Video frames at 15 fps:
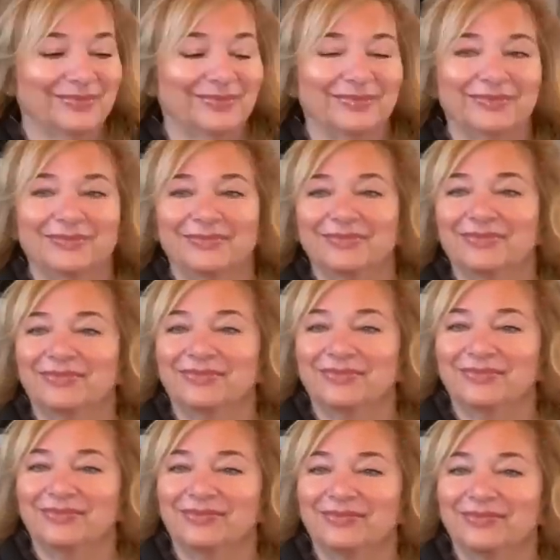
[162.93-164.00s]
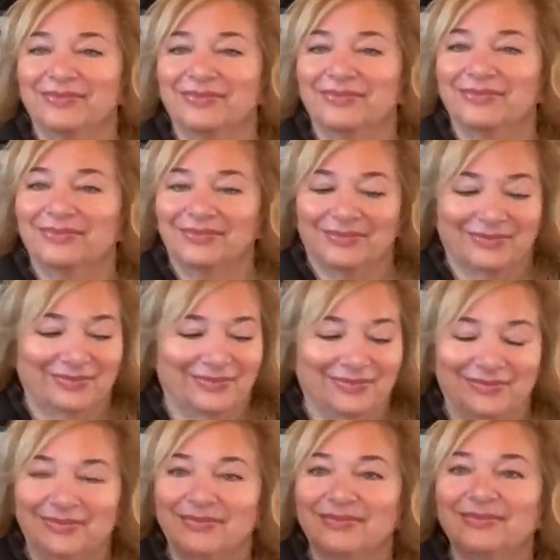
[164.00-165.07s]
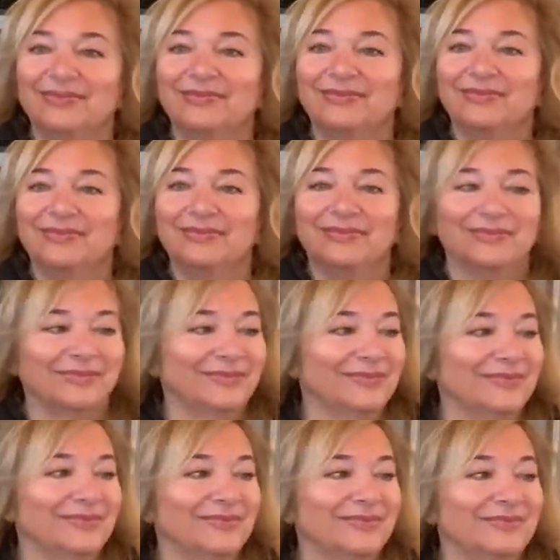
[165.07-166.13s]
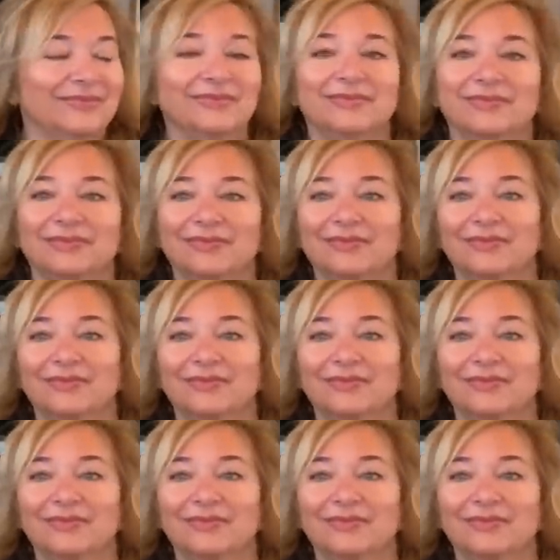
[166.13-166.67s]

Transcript: This person isn't speaking.